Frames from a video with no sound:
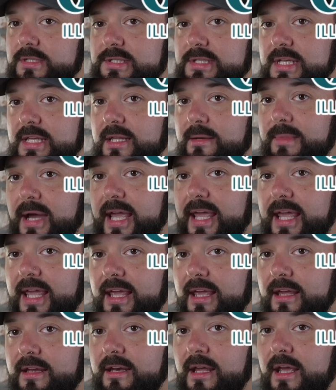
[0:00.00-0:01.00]
see that my
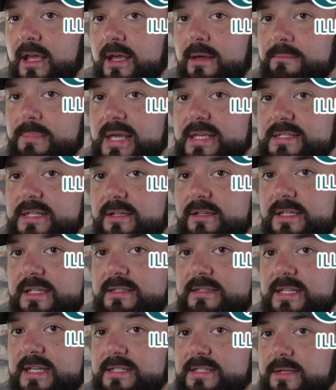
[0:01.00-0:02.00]
hand
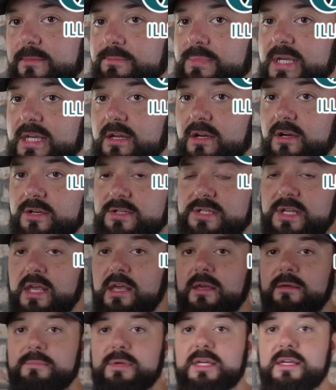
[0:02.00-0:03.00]
basically disappears
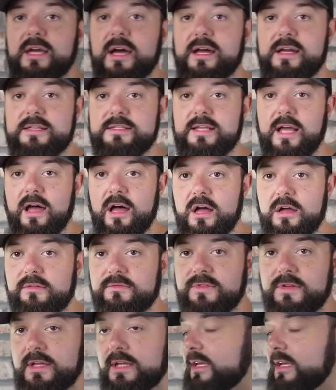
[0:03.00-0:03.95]
because of